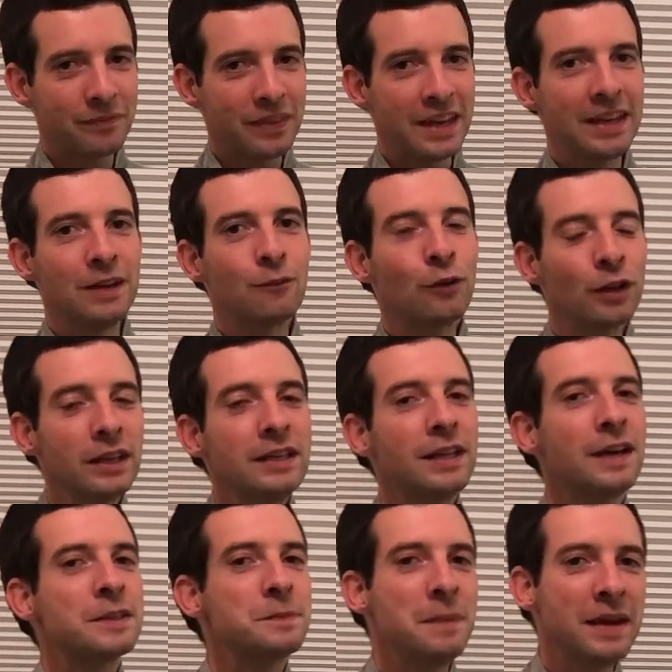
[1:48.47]
and it really
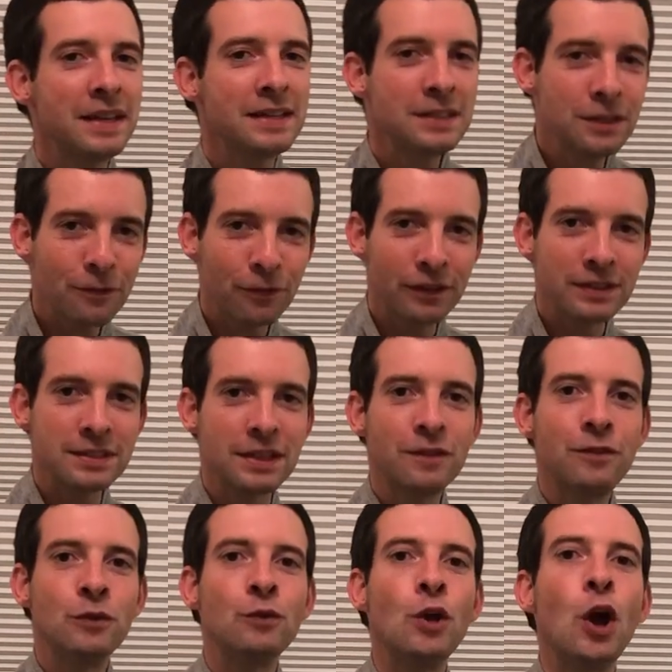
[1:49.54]
does make a difference
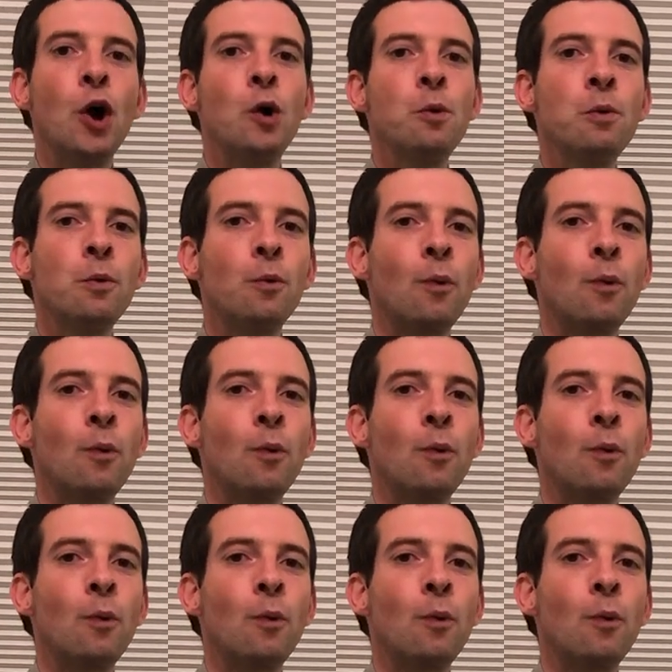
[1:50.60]
if you know